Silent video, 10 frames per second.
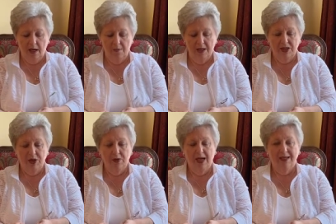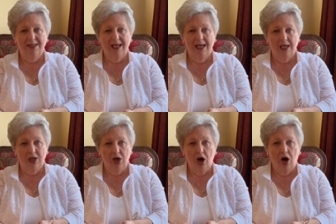but you can take
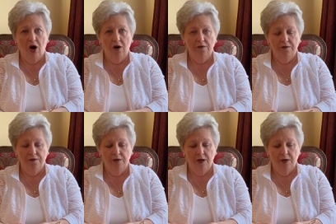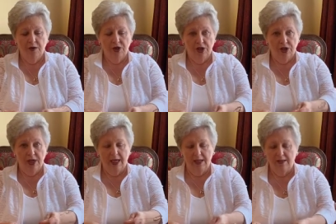it off, which is
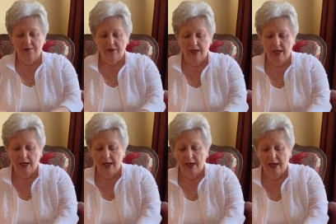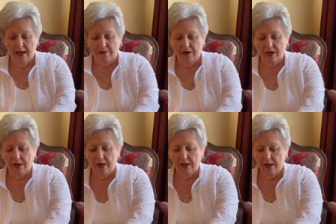relatively
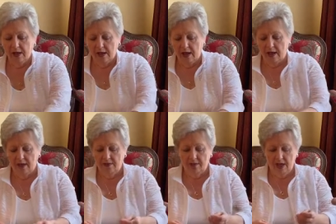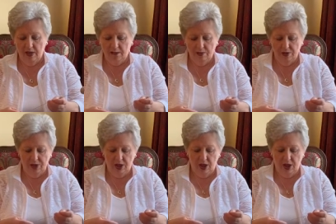heavier, and then put
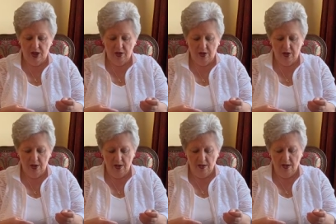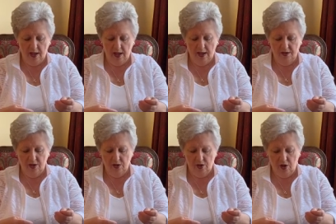here the
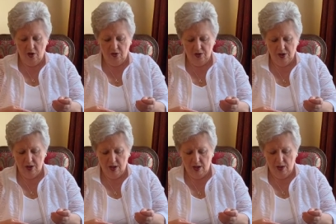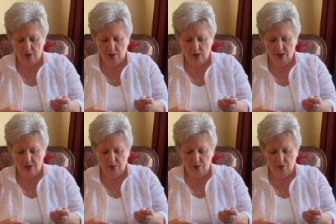other rod with
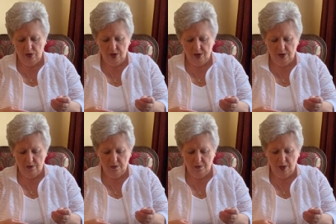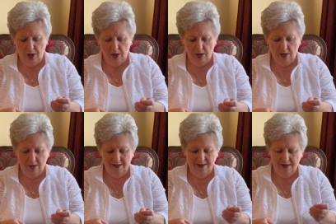the wooden ball.
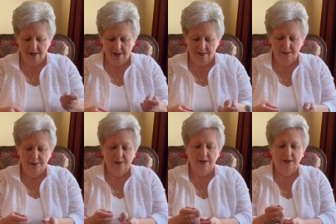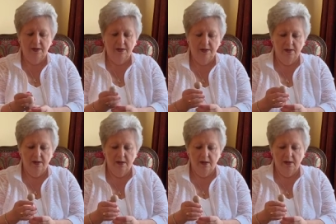Oops,
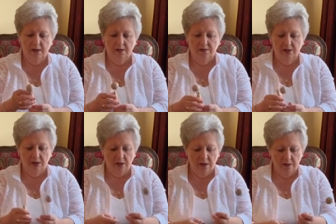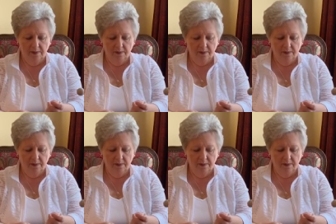I'm sorry.